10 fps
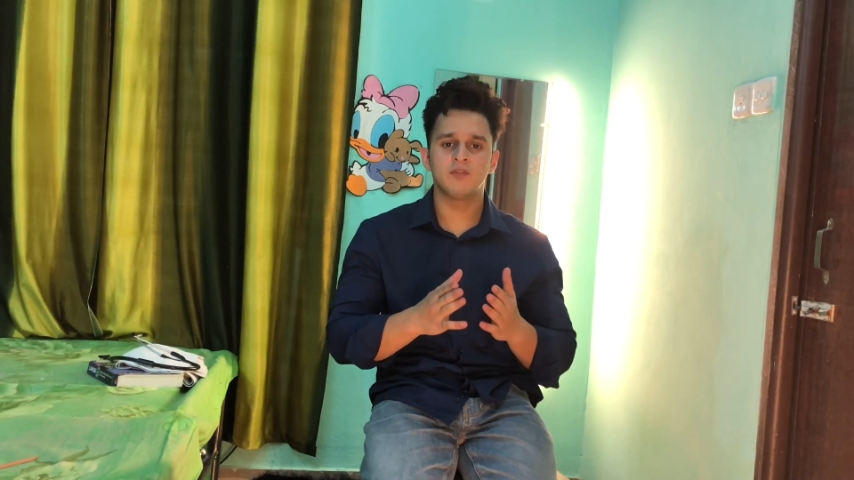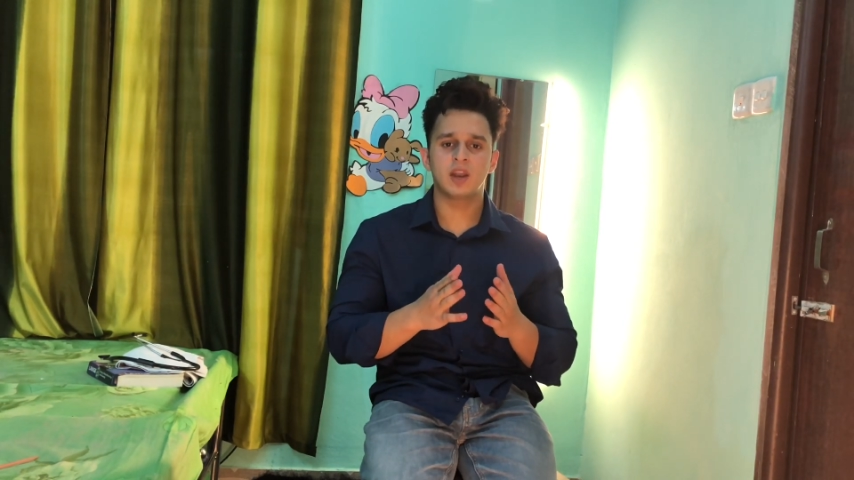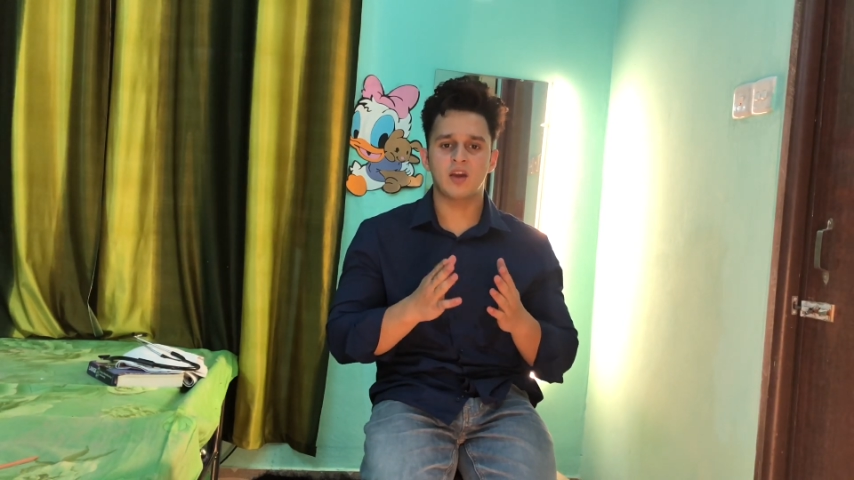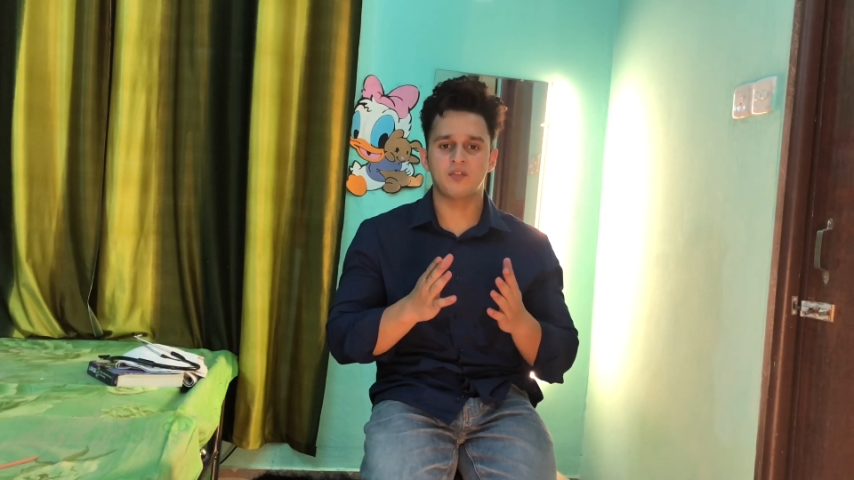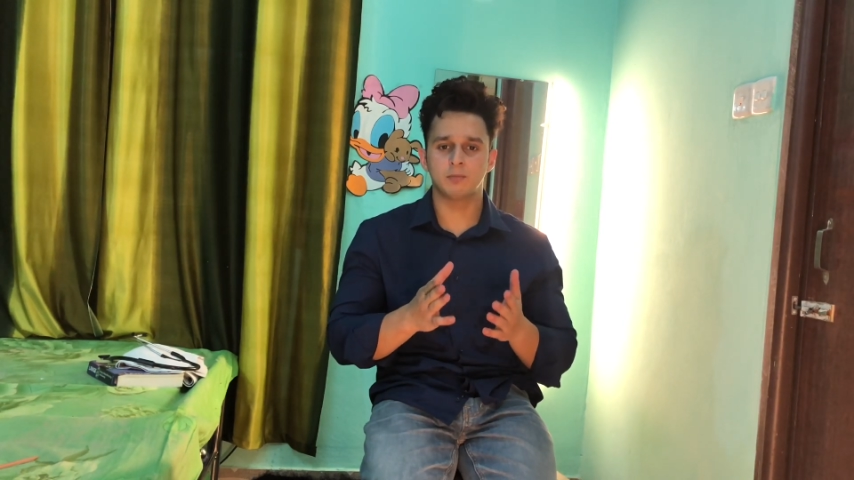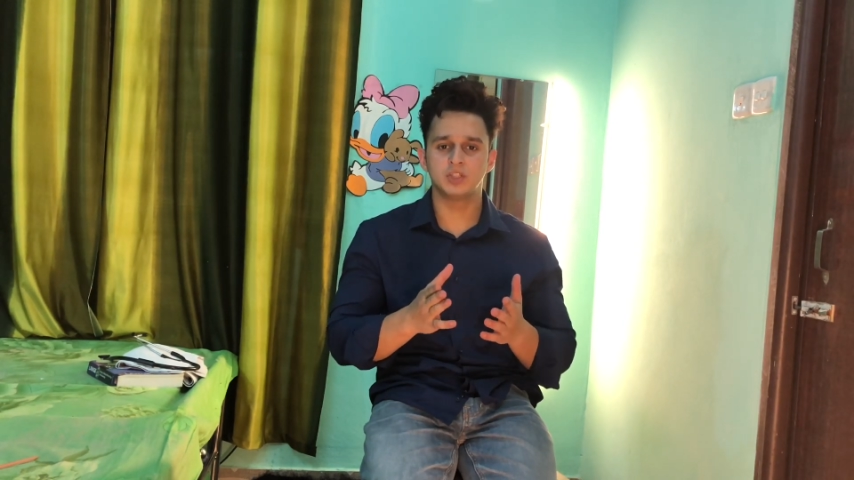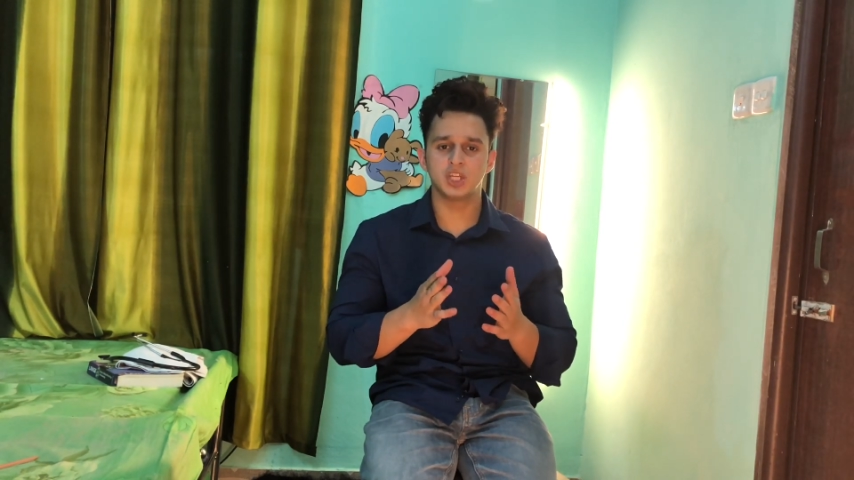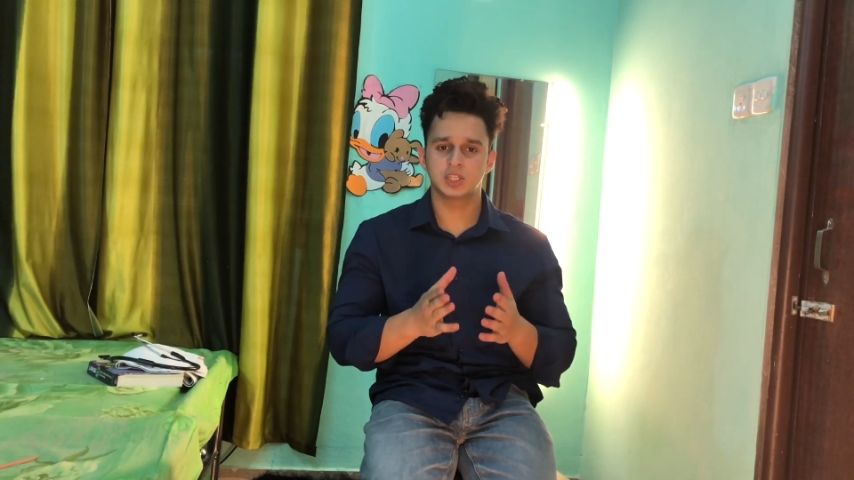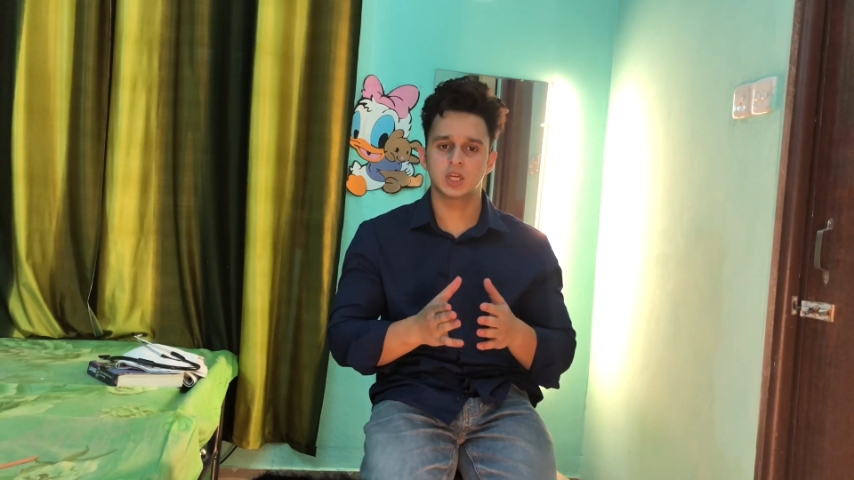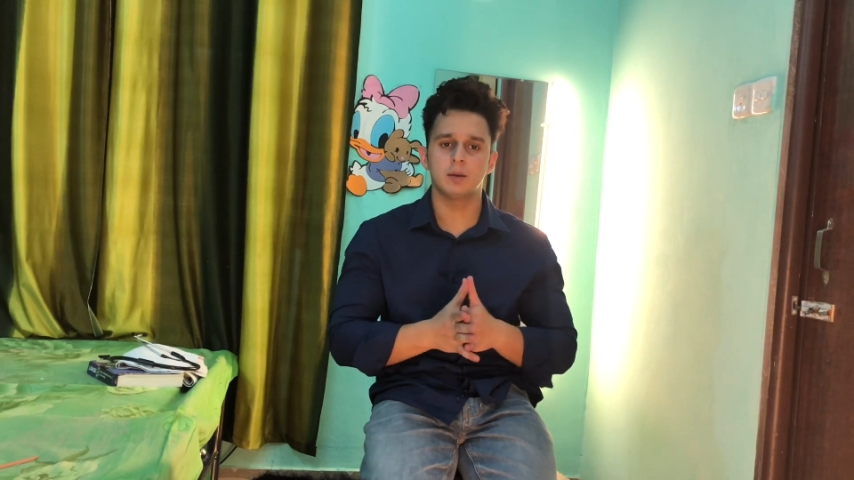an FMG
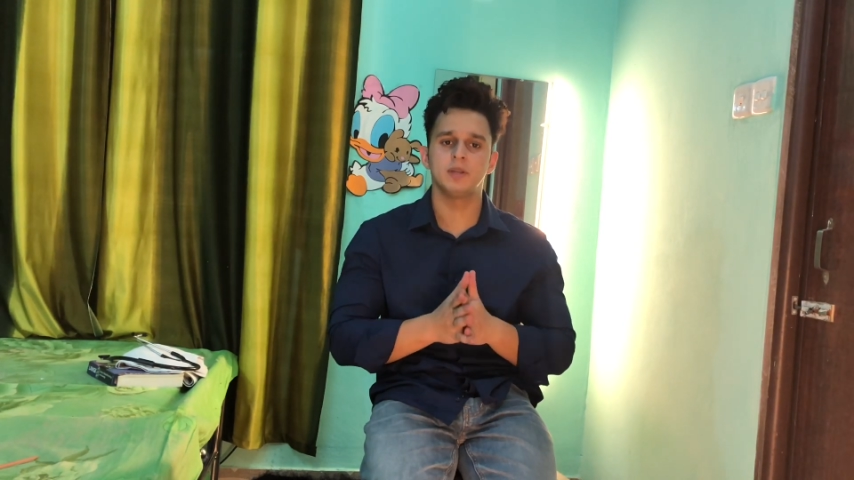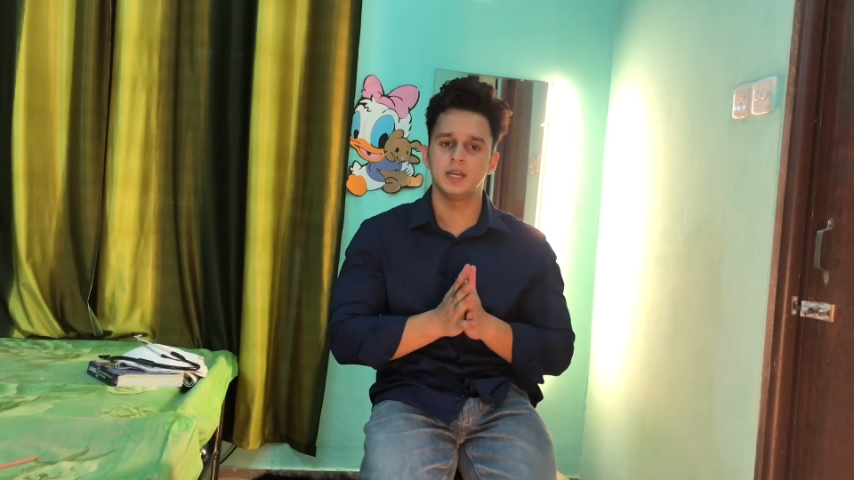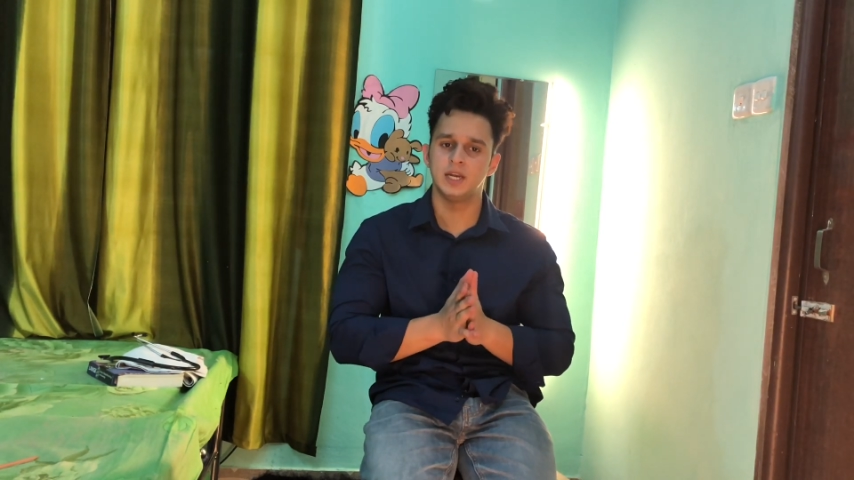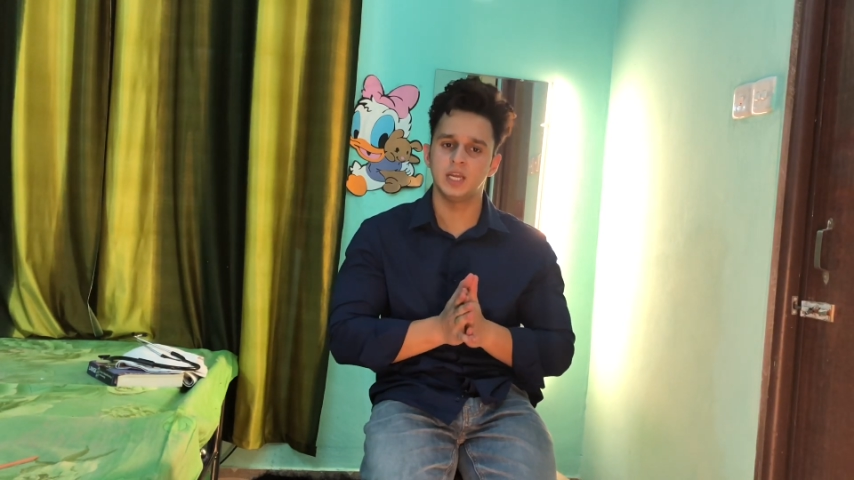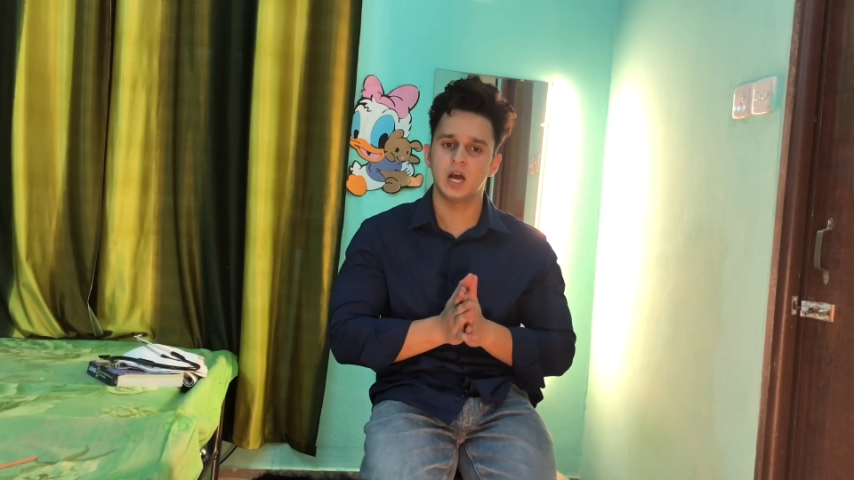exam in India